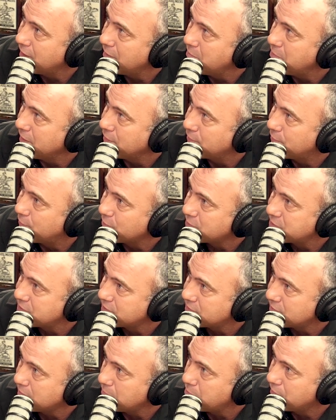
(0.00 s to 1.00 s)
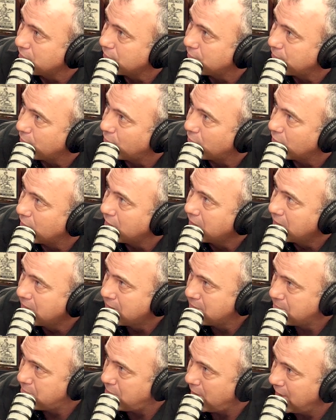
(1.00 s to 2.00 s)
are being forced to sleep on the floor,
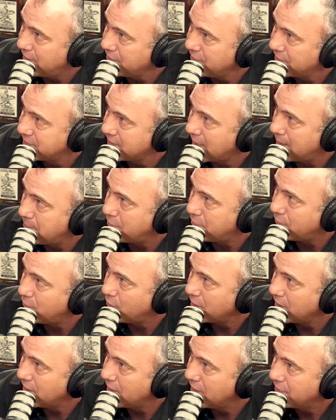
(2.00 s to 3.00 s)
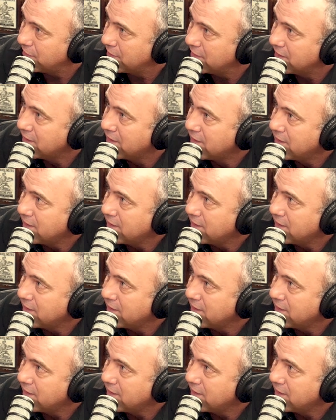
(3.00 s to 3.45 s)
piled on top of one another.